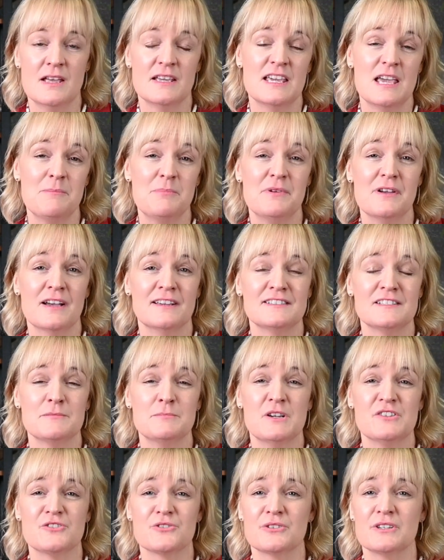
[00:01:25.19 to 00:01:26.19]
KPIs to
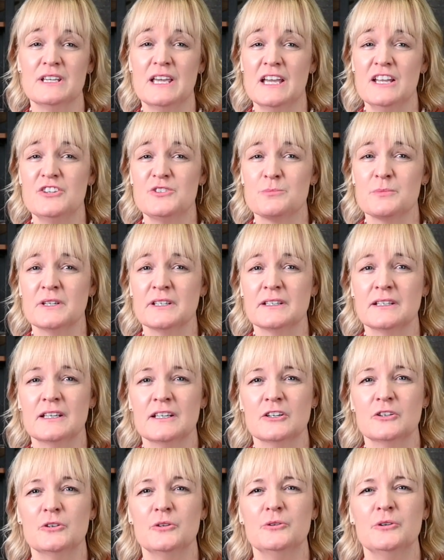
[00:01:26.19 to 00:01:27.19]
measure engagement can
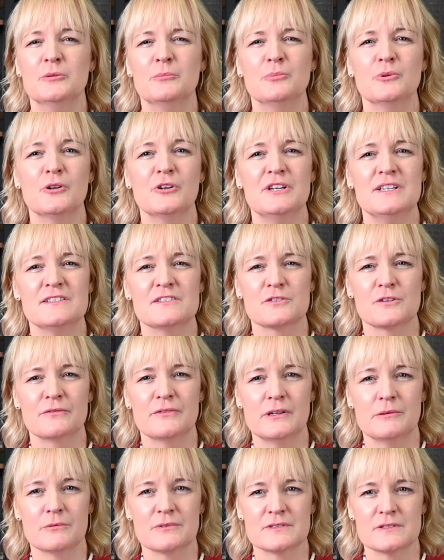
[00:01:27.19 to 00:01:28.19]
include employee
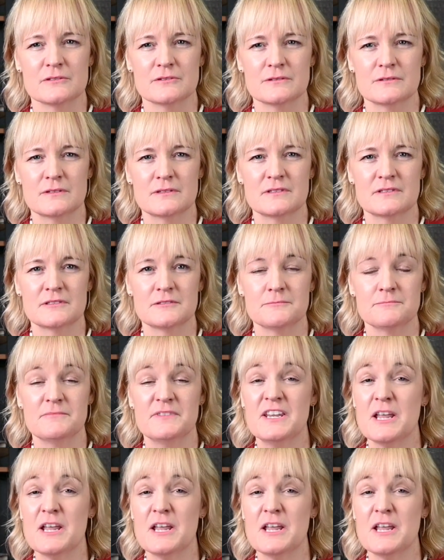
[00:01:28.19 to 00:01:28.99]
survey results,